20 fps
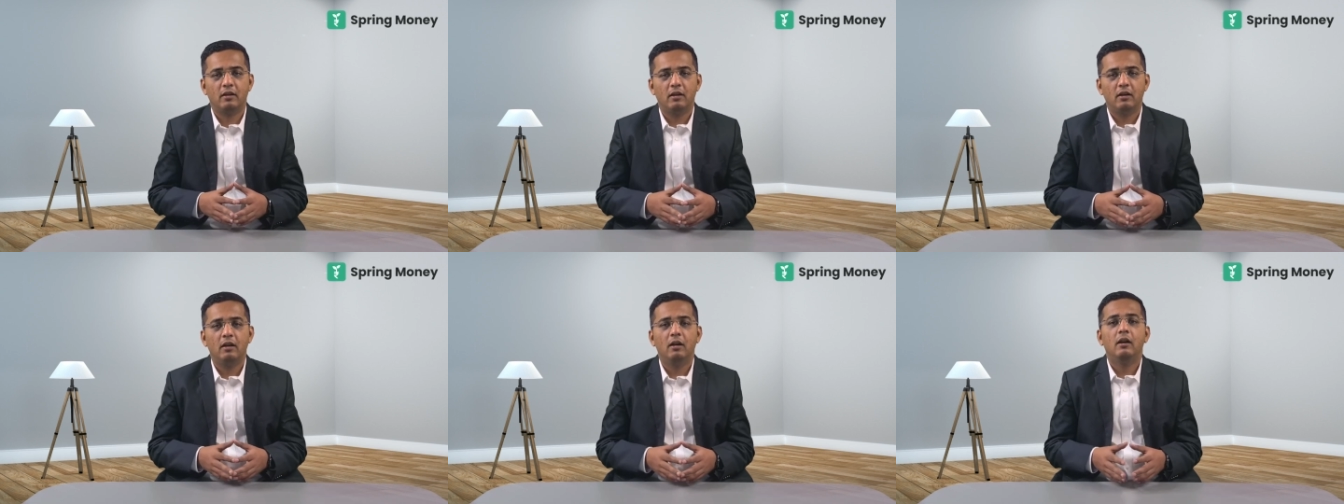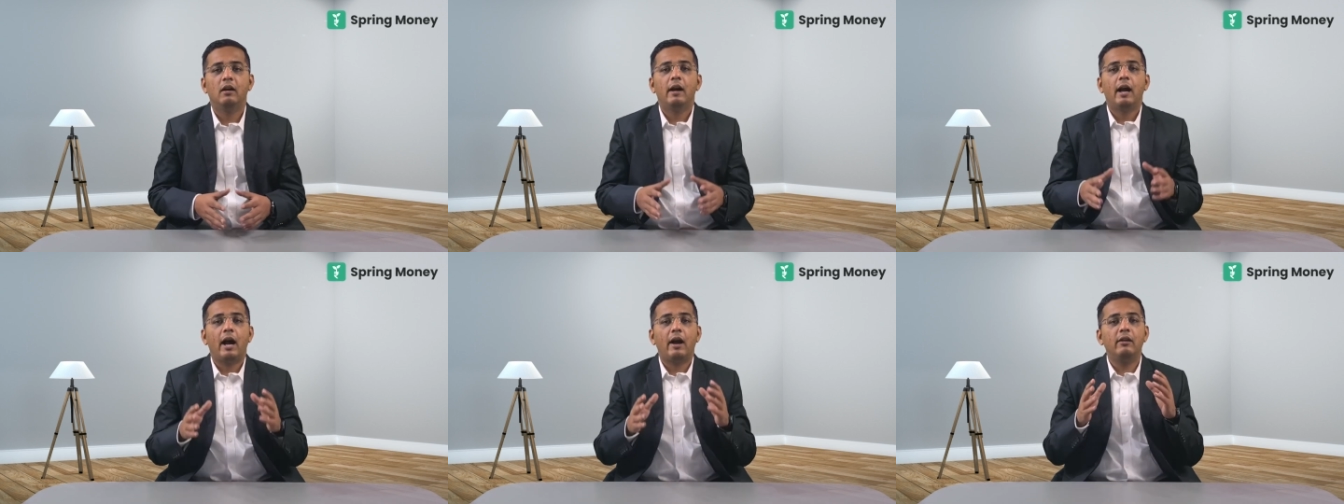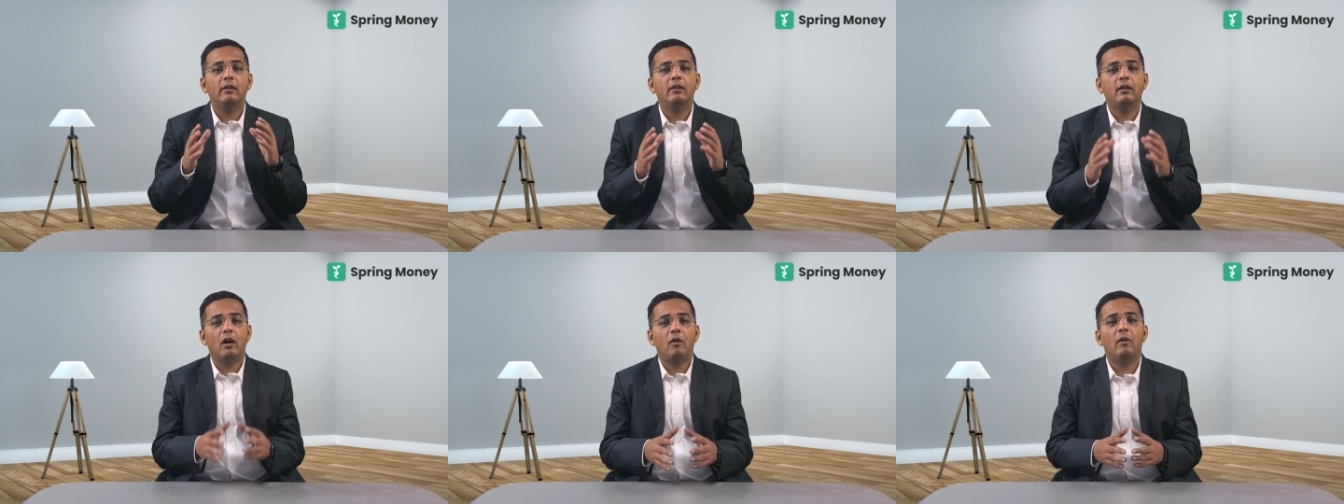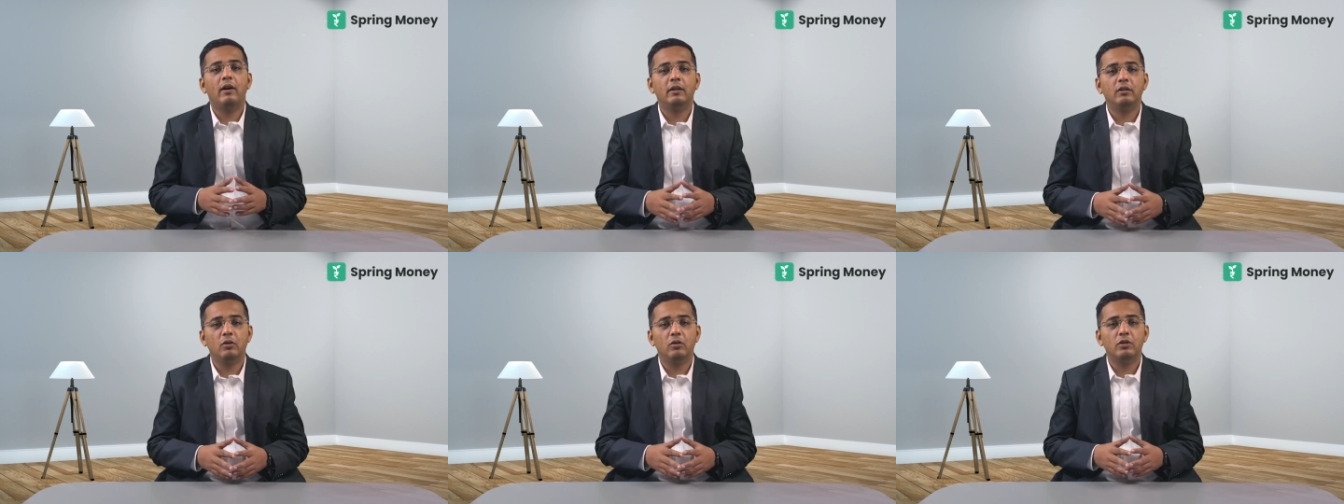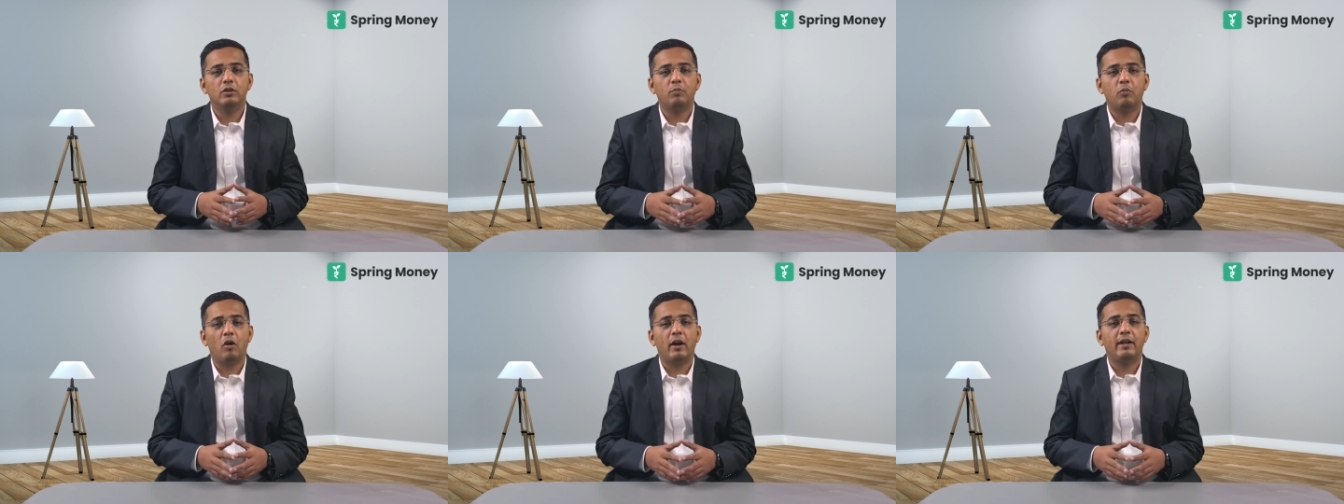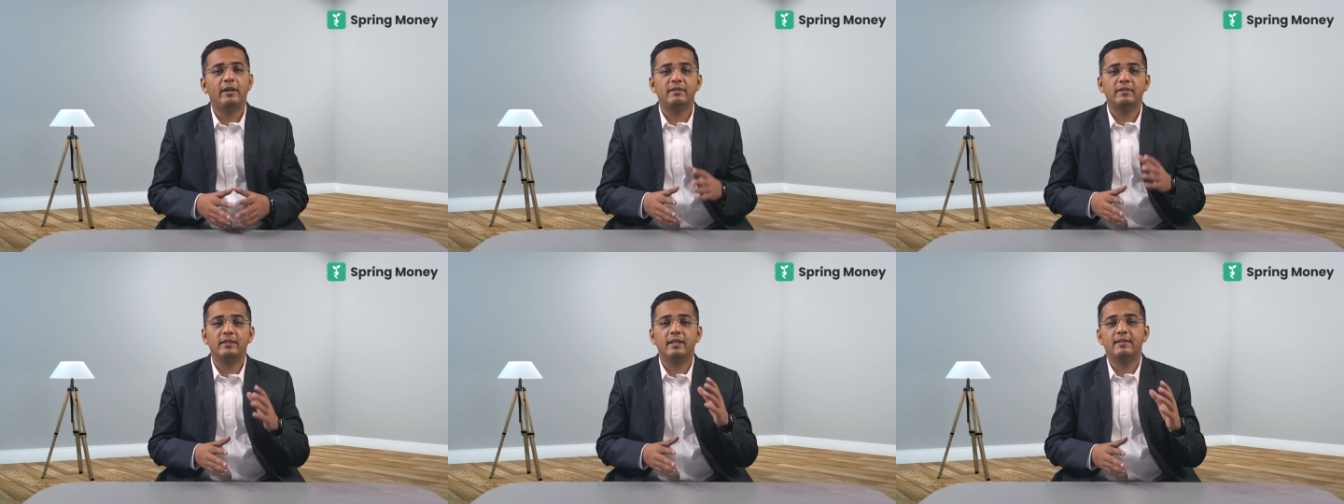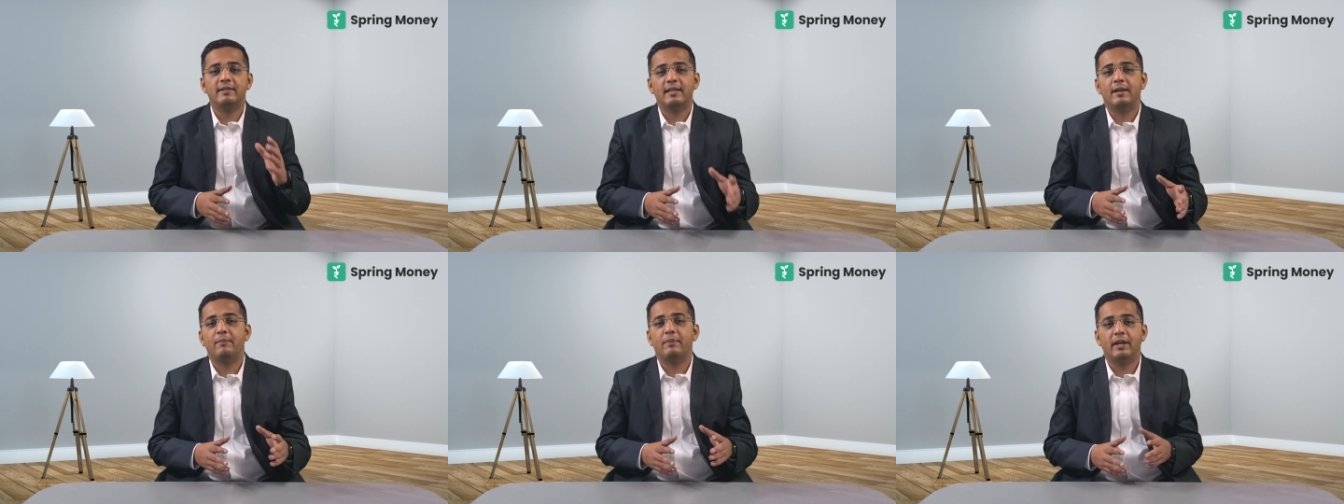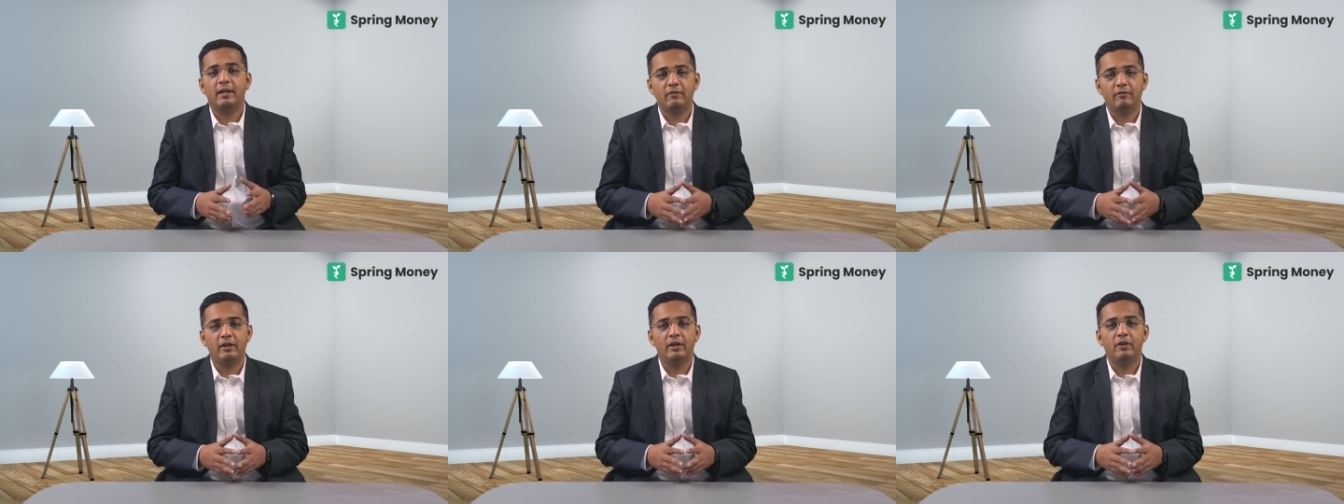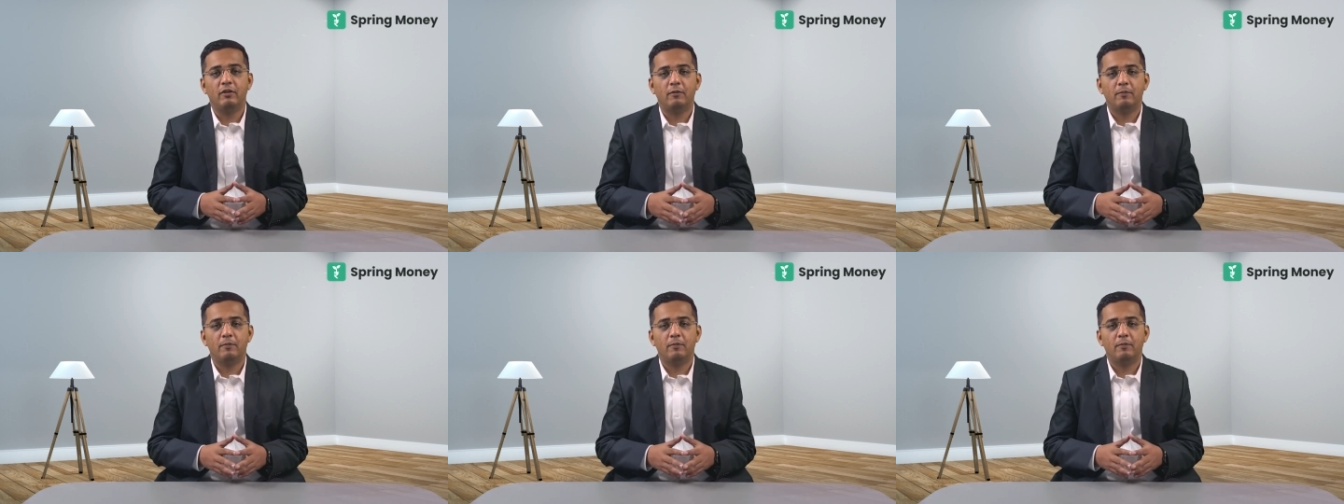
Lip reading: I'll cover those points in a separate video.